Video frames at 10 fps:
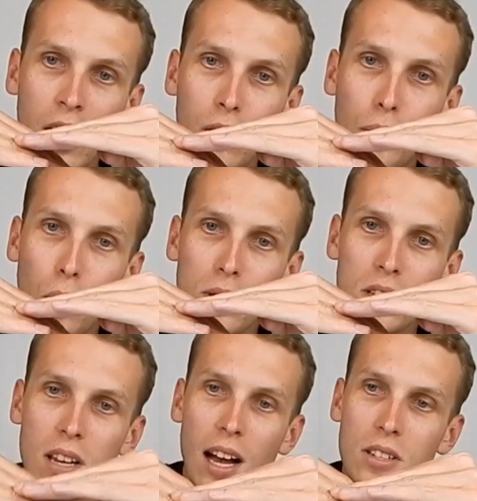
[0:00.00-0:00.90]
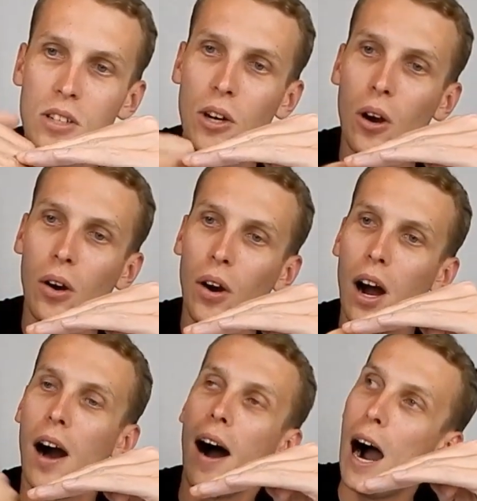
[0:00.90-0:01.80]
forces us to go
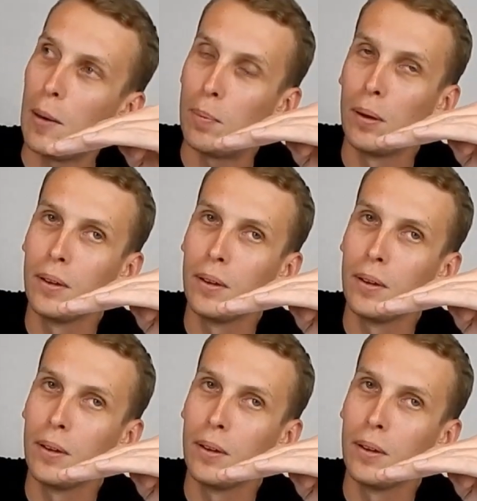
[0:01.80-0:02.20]
up.